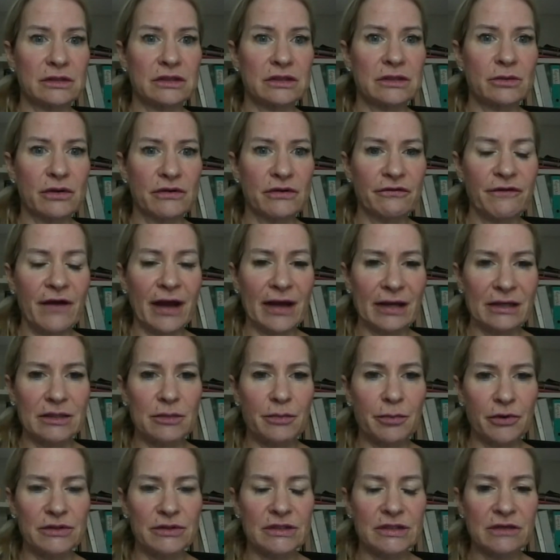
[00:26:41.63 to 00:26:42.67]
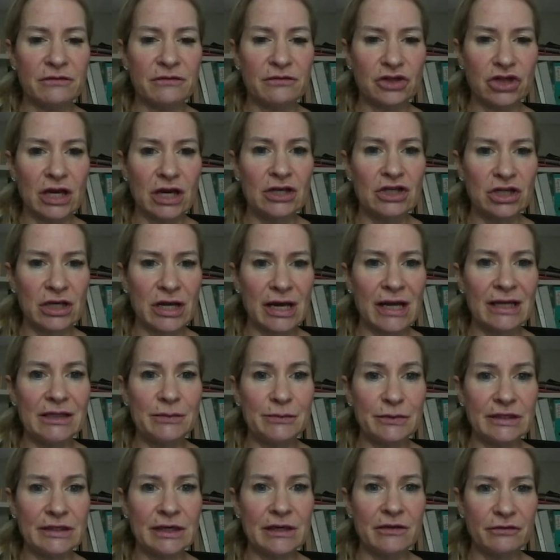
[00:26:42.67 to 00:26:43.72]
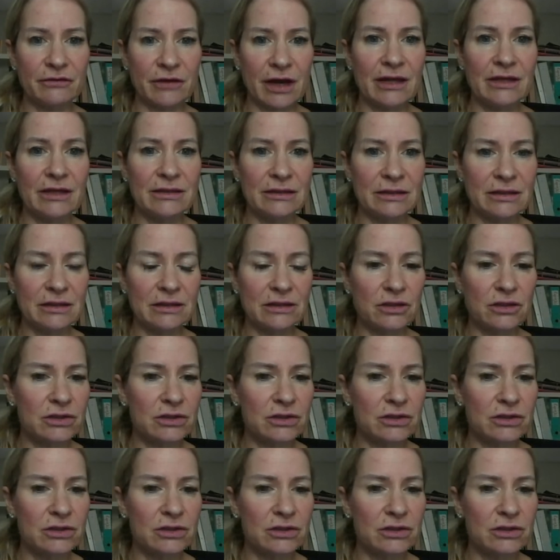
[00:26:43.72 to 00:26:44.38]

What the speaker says: affect a positive change in 80% of cases